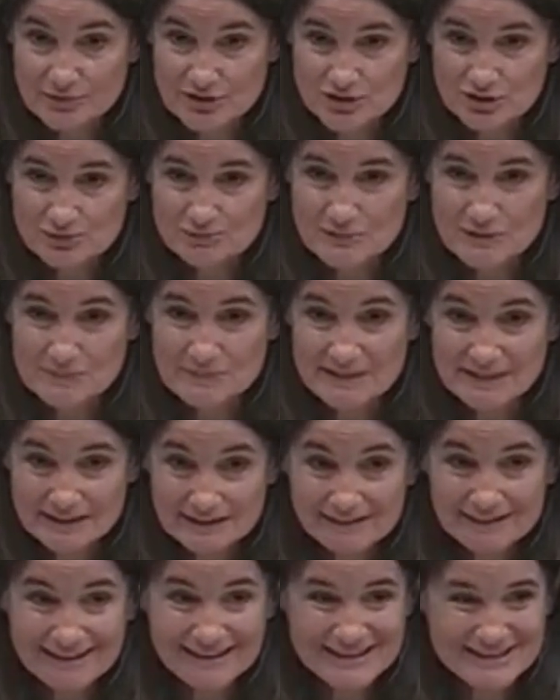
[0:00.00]
We shouldn't be
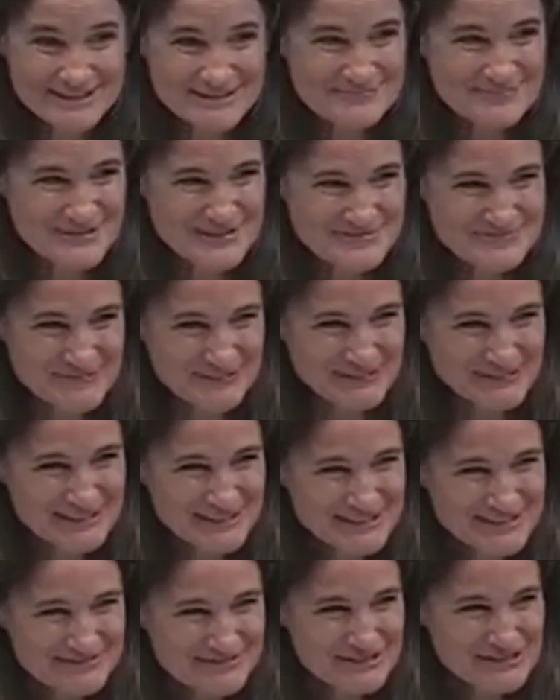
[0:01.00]
penalizing people
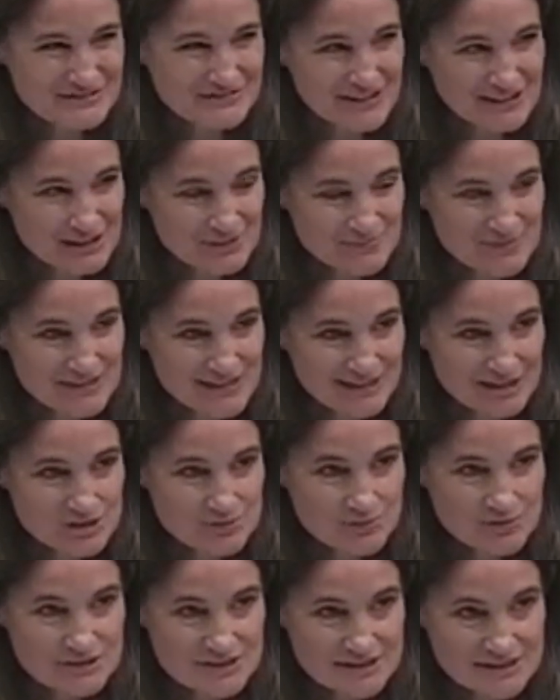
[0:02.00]
for developing
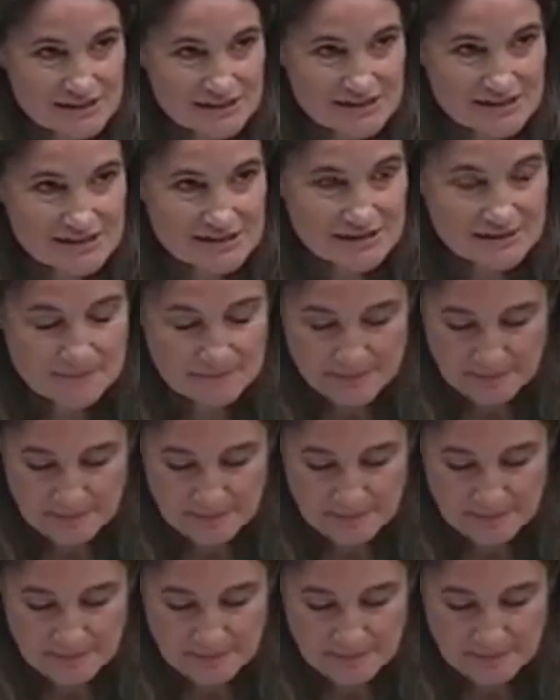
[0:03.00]
expertise.